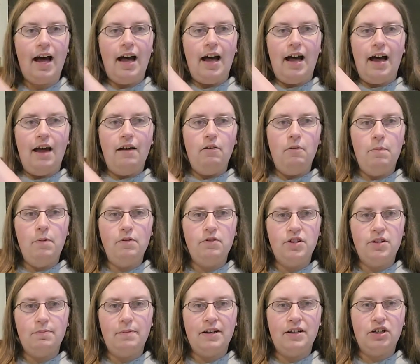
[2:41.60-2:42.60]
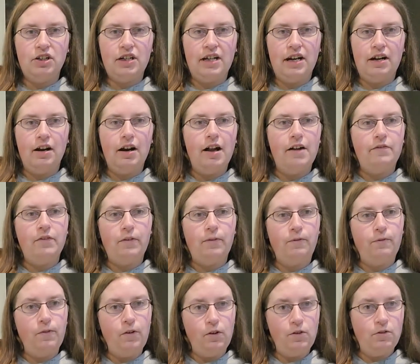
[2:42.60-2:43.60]
I will post a picture here of a
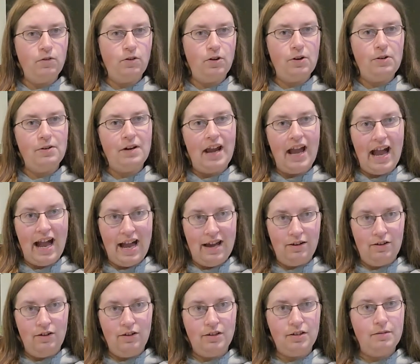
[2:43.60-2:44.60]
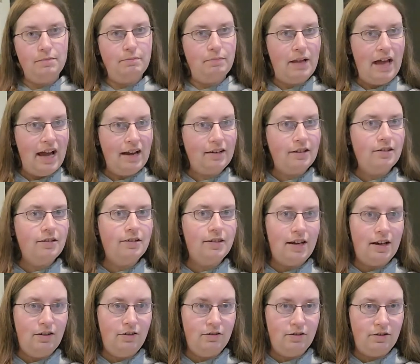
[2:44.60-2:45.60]
full-grown adult
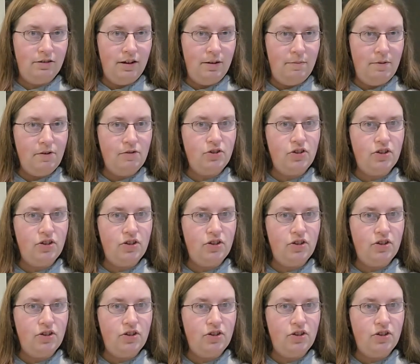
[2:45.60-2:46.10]
black-tailed Karibo,